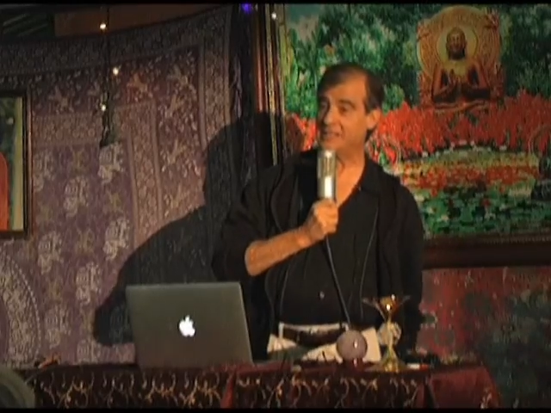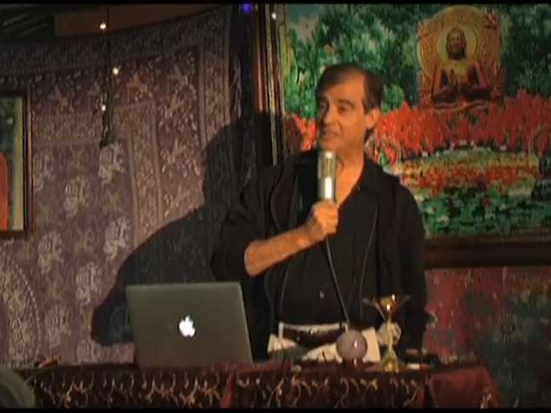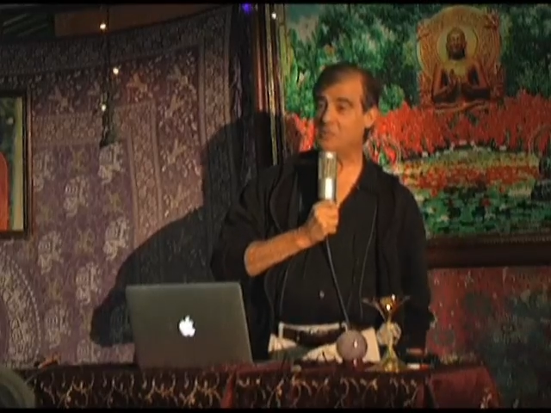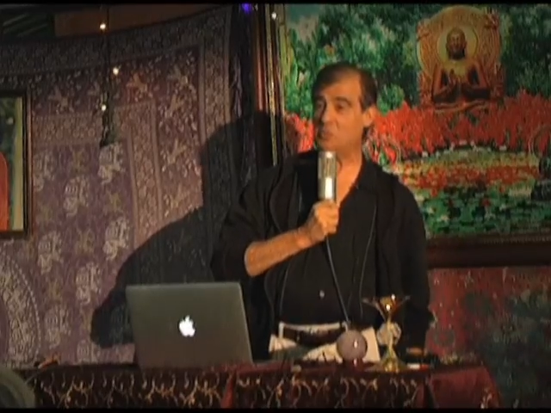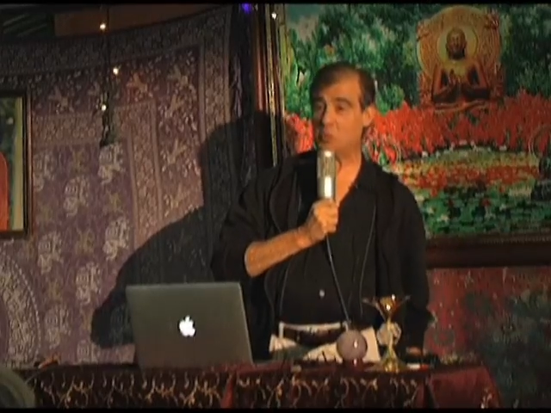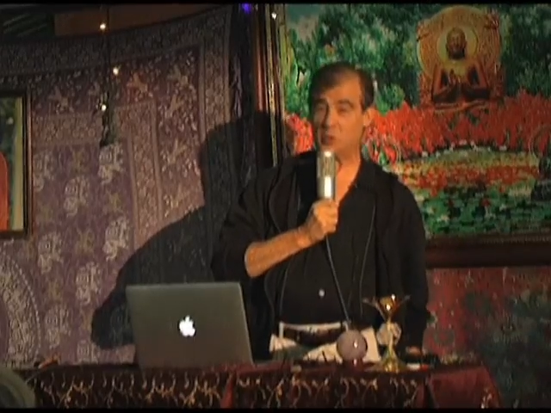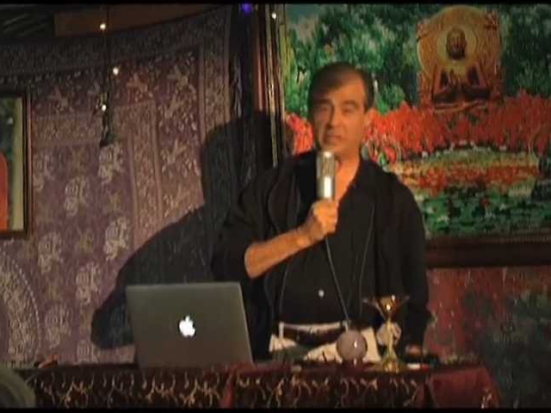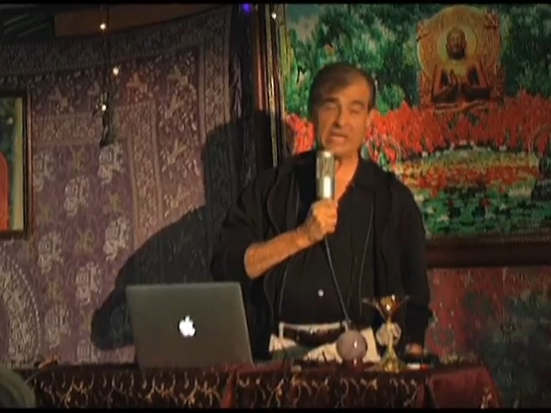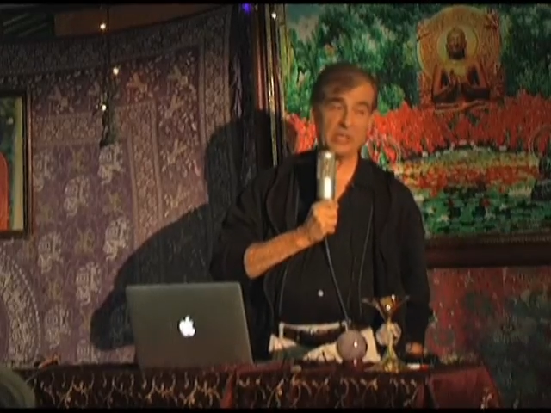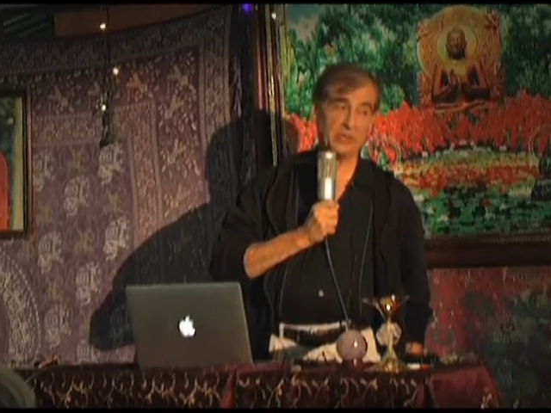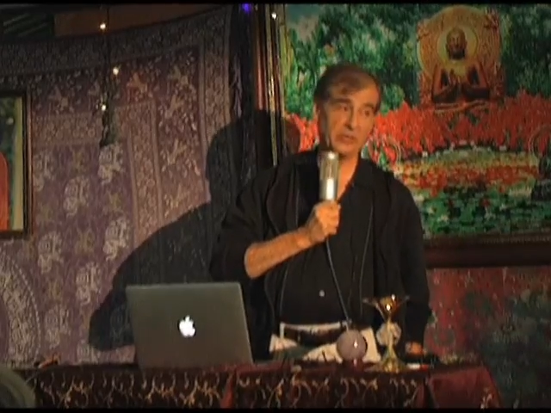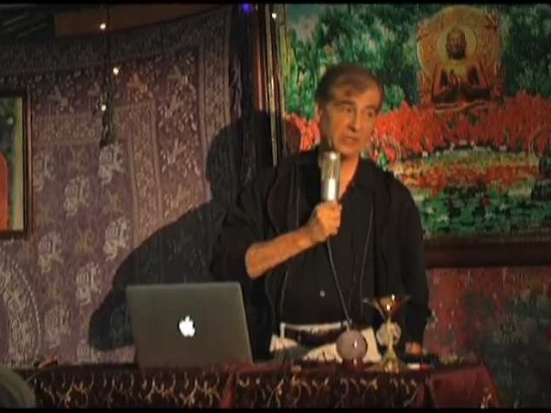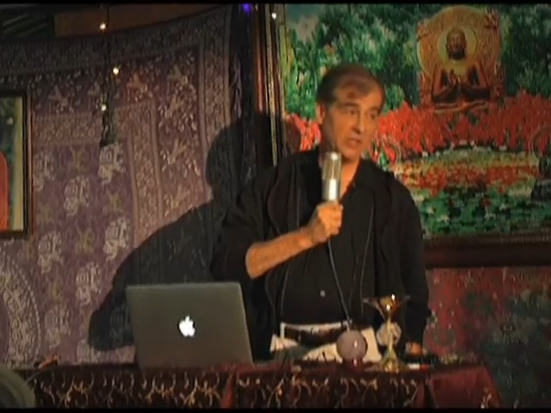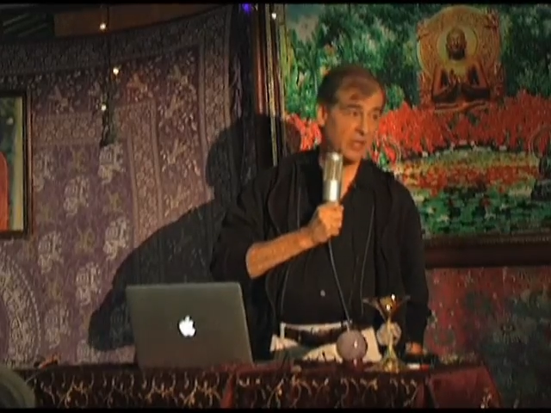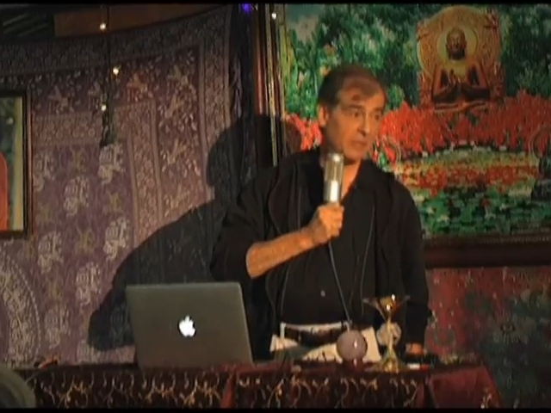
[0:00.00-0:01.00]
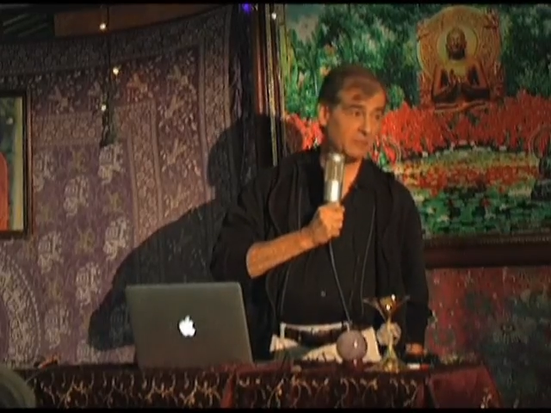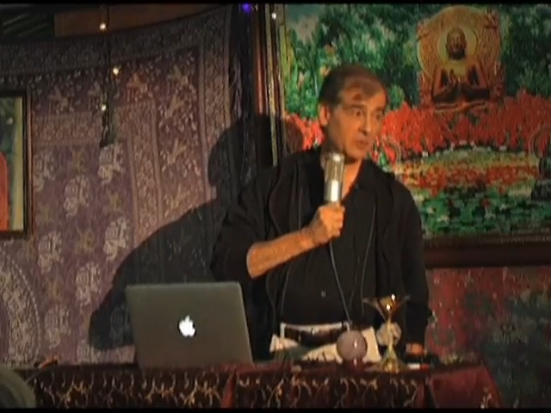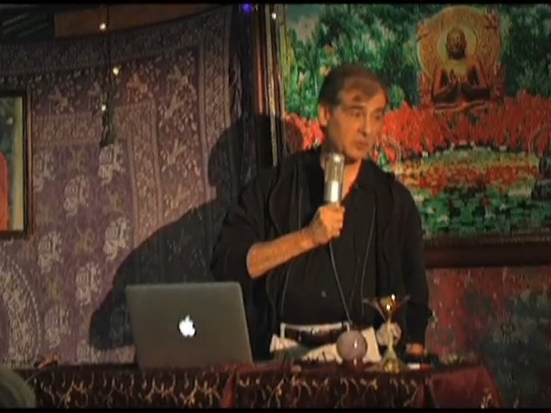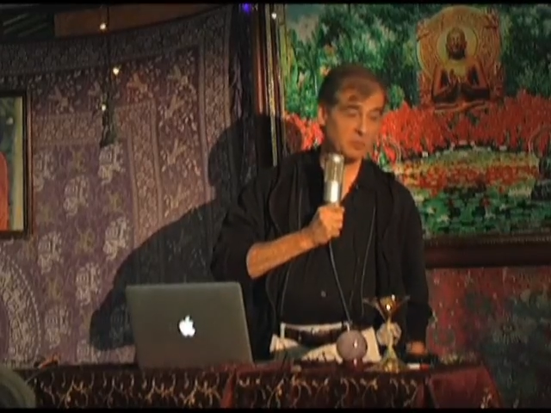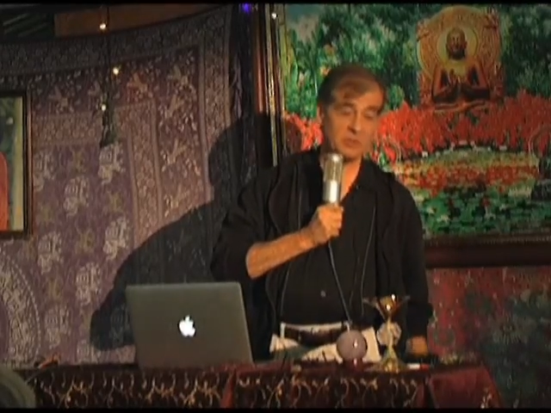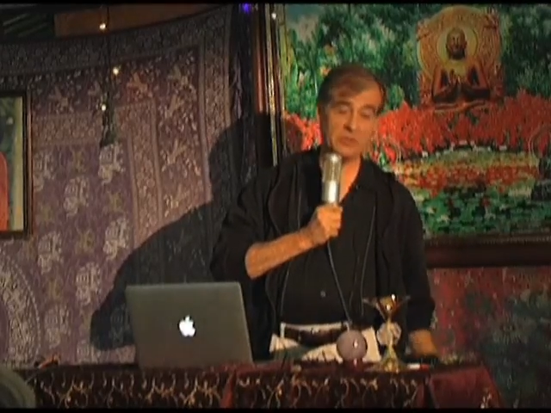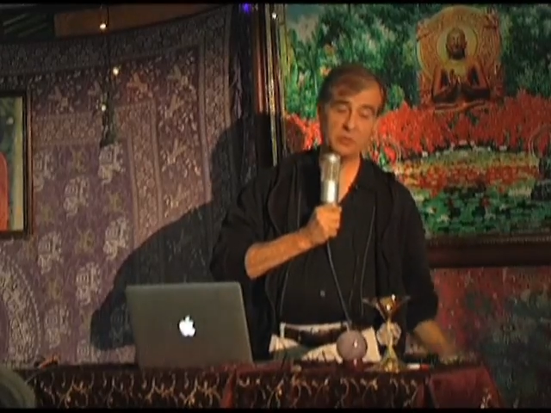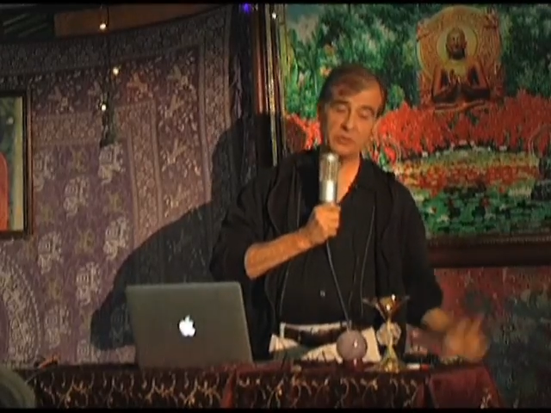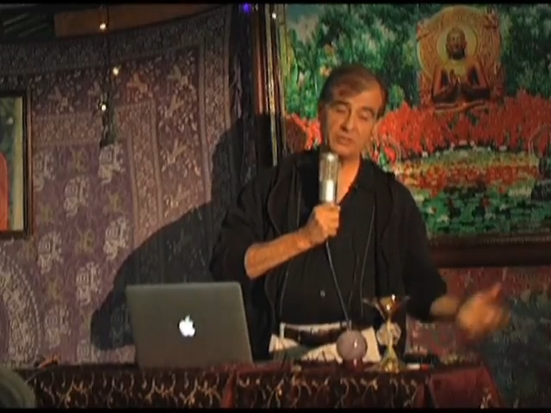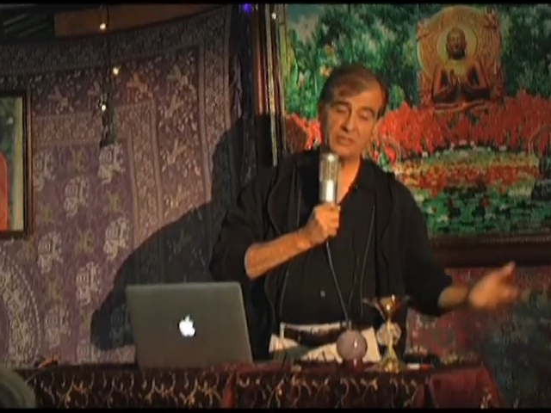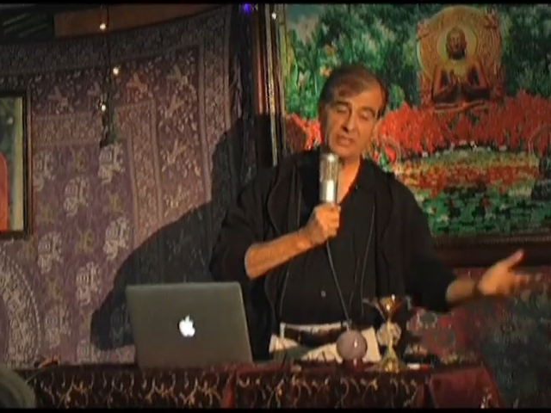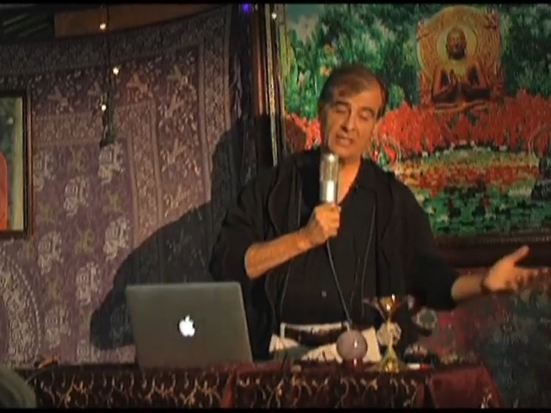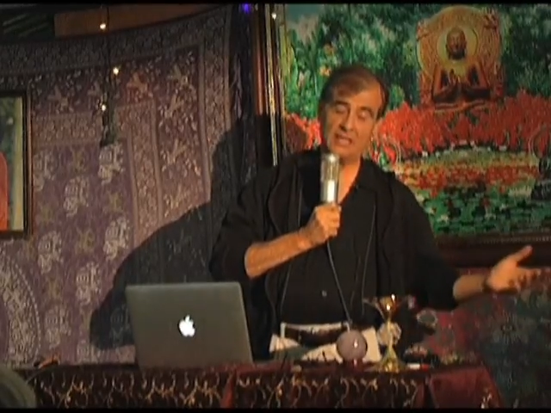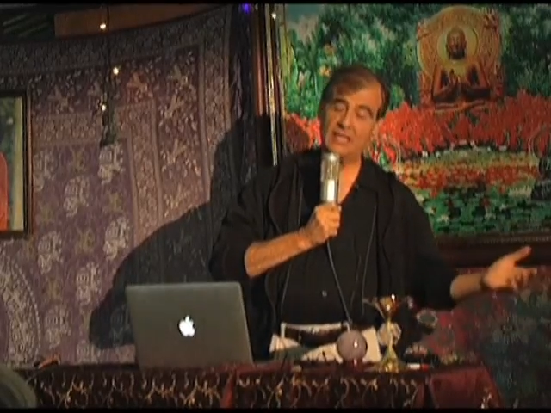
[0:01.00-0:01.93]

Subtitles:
It didn't work out on the conference, but it was